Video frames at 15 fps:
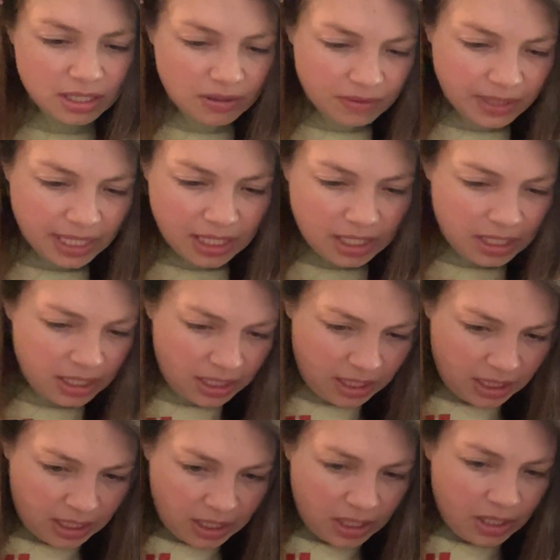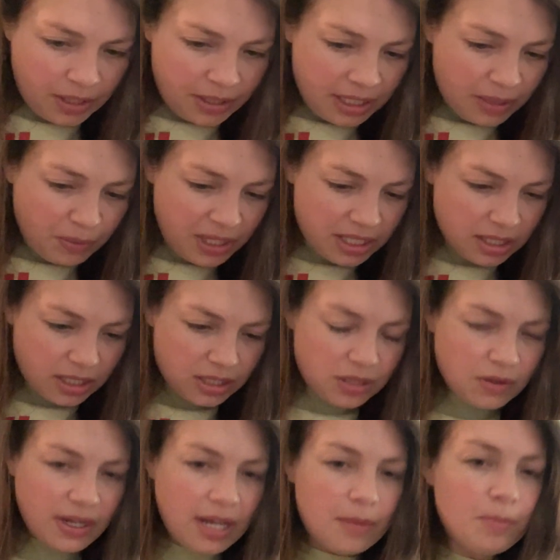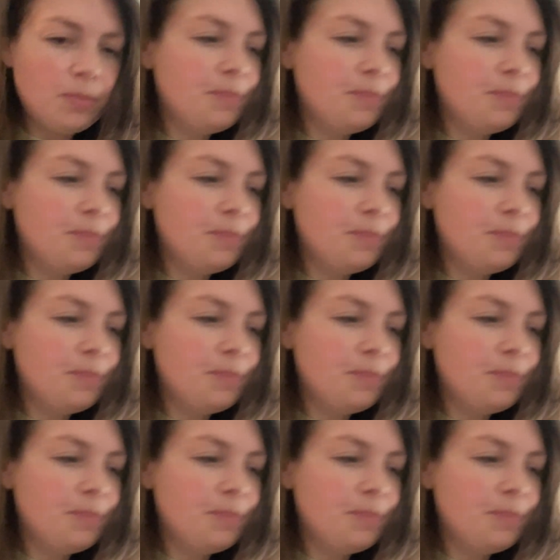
Oh wait. What is this? Okay.